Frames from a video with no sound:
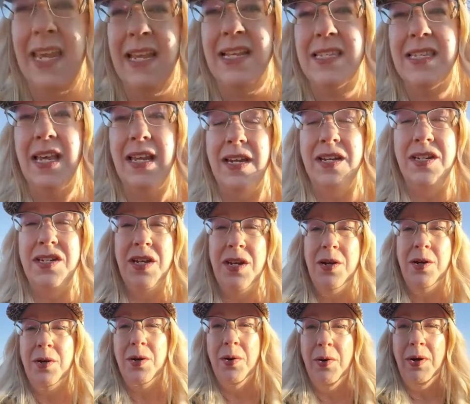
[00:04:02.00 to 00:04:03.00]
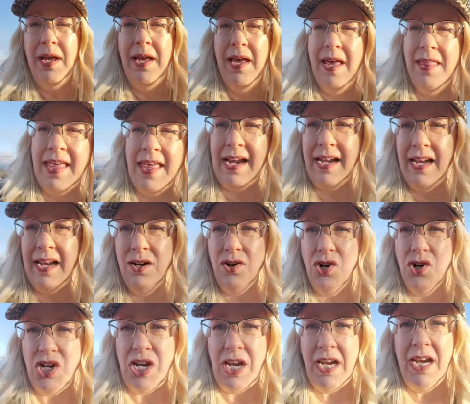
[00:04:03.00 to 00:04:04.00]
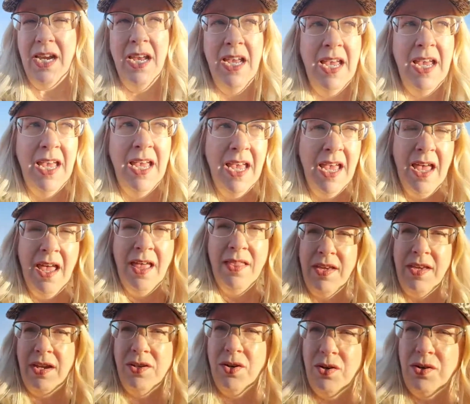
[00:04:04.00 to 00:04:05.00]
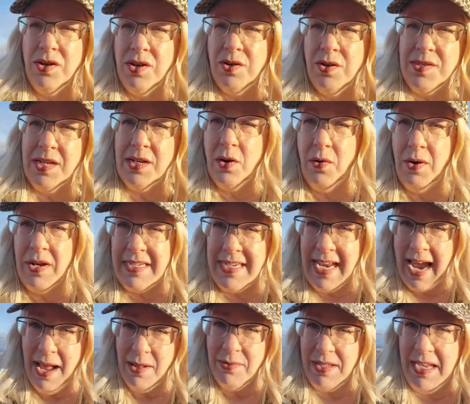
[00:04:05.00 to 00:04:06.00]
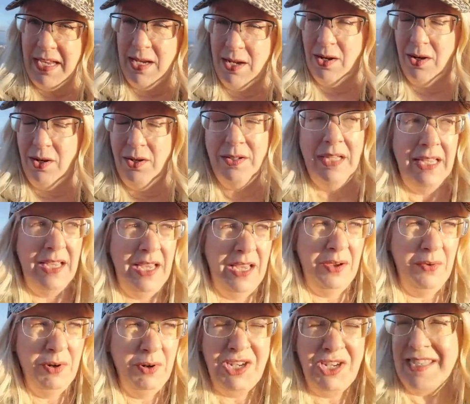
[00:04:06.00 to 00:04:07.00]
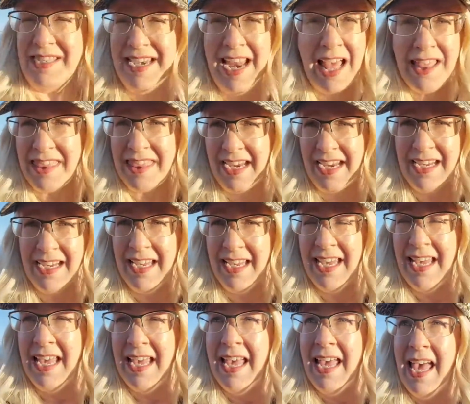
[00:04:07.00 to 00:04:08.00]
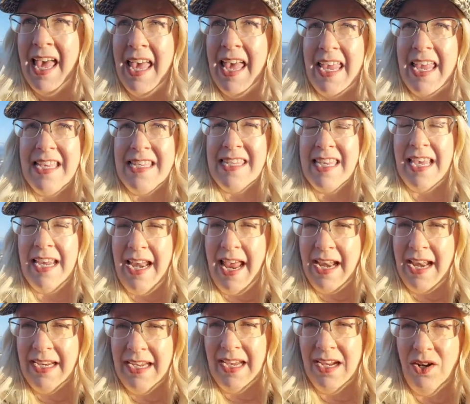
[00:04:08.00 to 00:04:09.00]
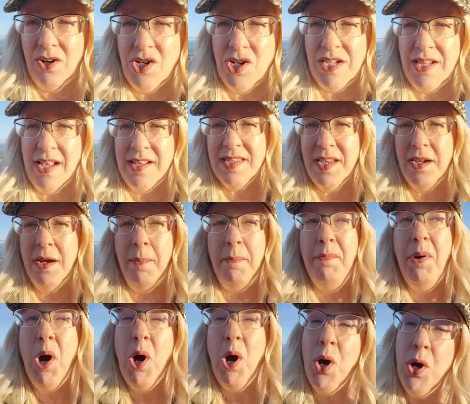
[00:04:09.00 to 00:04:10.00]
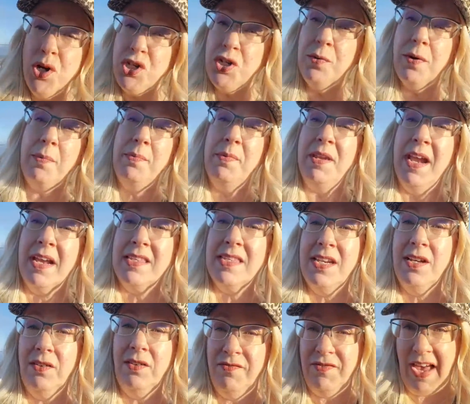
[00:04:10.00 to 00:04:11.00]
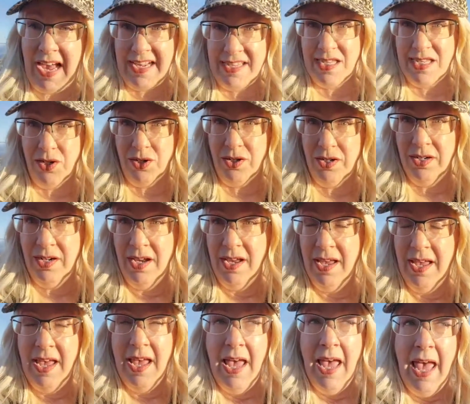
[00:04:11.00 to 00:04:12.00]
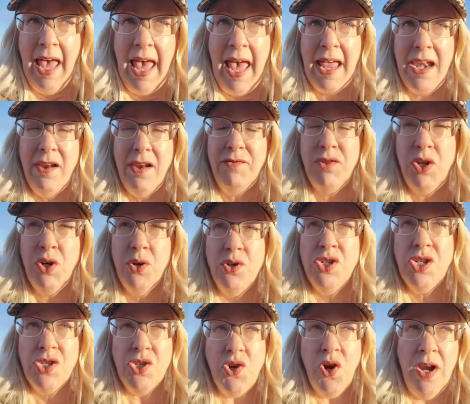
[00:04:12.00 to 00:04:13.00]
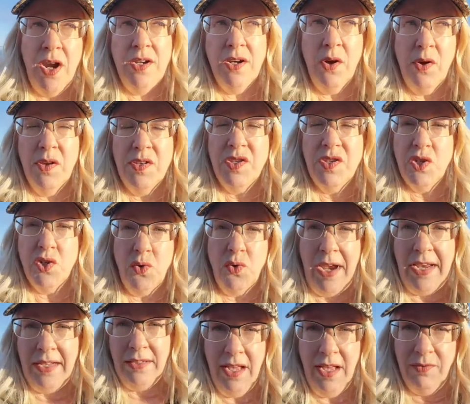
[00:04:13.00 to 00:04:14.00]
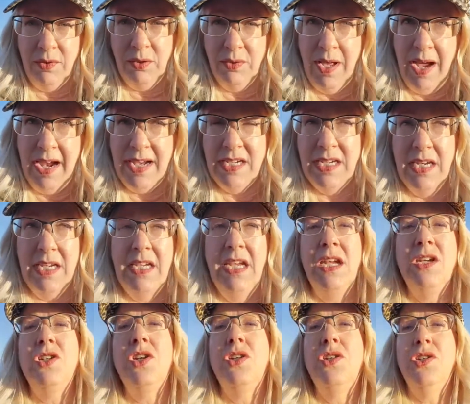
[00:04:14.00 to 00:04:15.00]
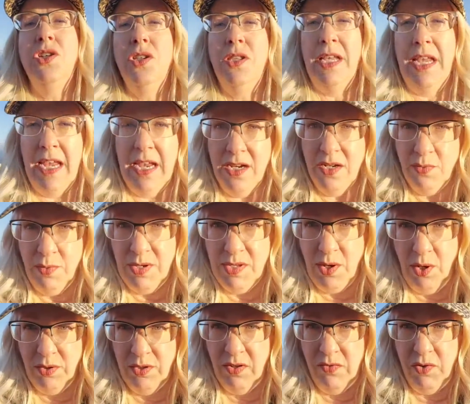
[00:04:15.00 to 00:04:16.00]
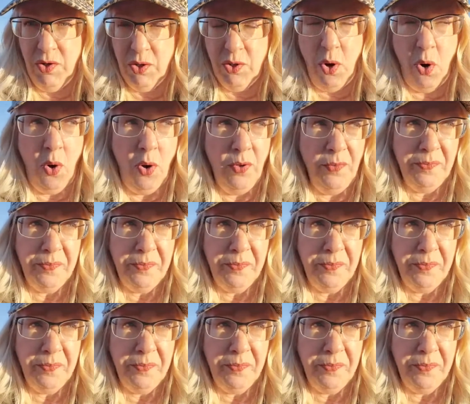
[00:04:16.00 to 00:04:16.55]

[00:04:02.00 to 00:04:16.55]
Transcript: it's going to do, that energy that you're using going down the hill, which is nothing, is kinetic energy. That's going to push you up the next hill faster. And if you're just trying to go a straight level line to get to the end result of your goal,